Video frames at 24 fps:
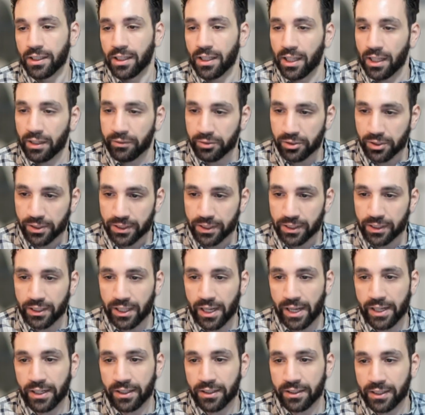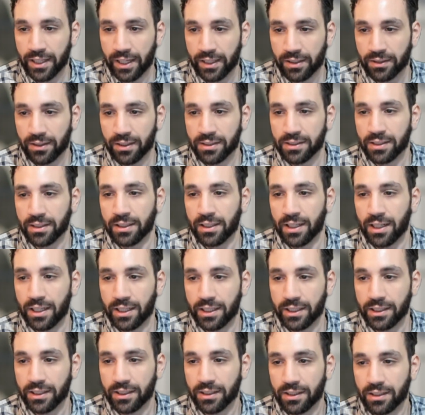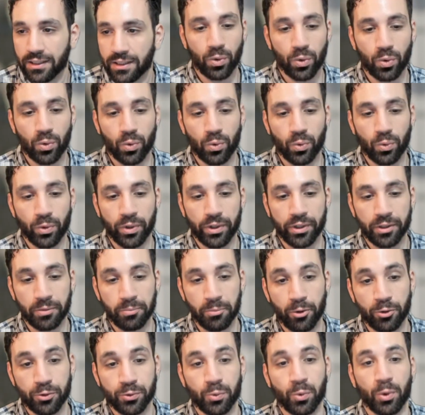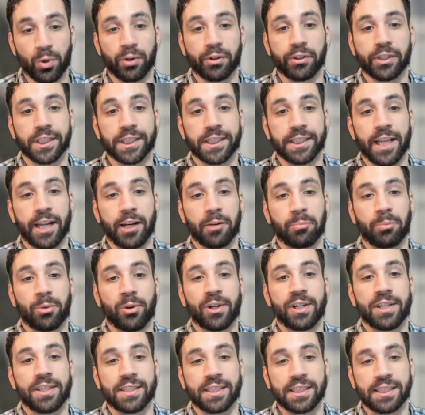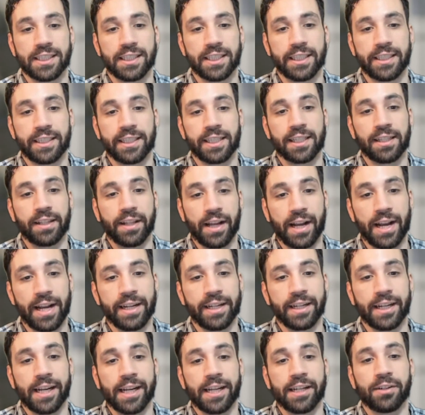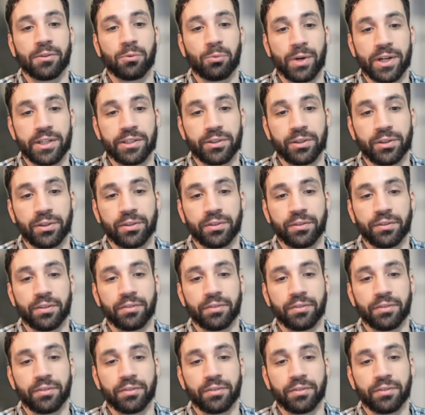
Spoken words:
If you look at the data doesn't lie. One of the most worrying data points is the decline in rental